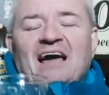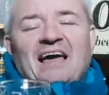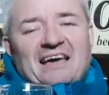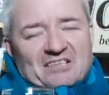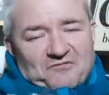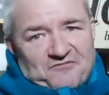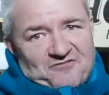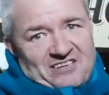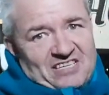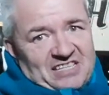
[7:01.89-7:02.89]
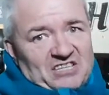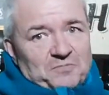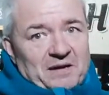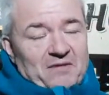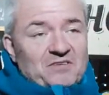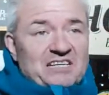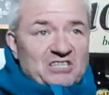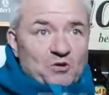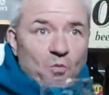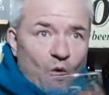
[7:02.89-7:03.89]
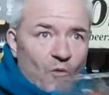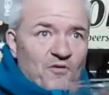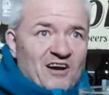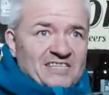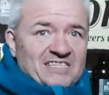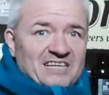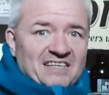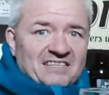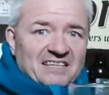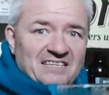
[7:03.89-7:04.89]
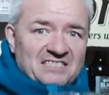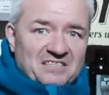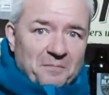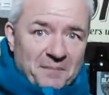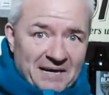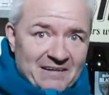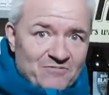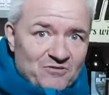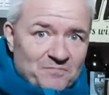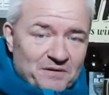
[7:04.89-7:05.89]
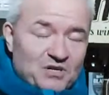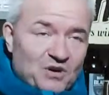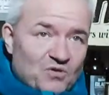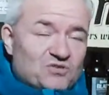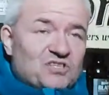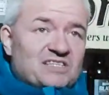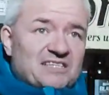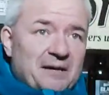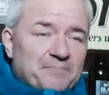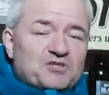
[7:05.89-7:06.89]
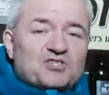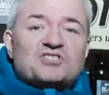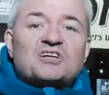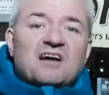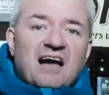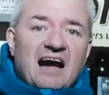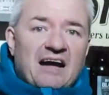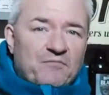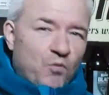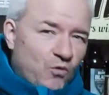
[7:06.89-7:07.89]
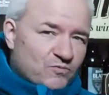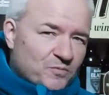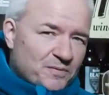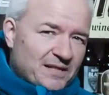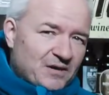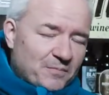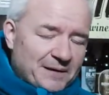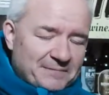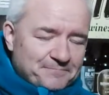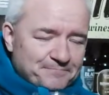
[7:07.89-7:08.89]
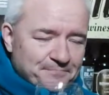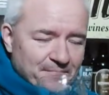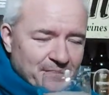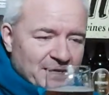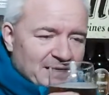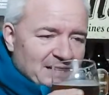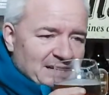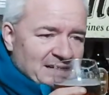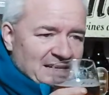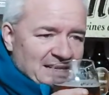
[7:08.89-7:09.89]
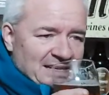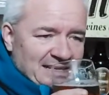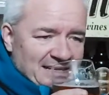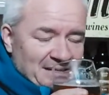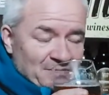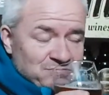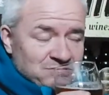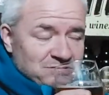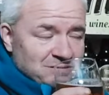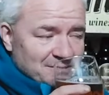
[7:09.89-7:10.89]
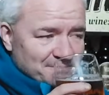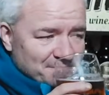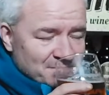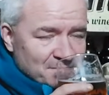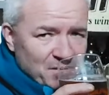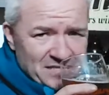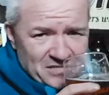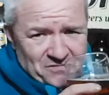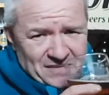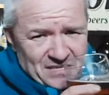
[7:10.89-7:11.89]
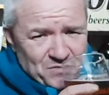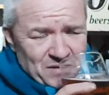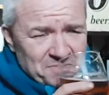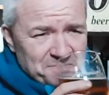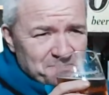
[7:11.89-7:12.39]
It is freezing, this beer. It's actually warmer outside than it is in the beer room because the temperatures have warmed up a little bit. Hey, pretty good thing as well.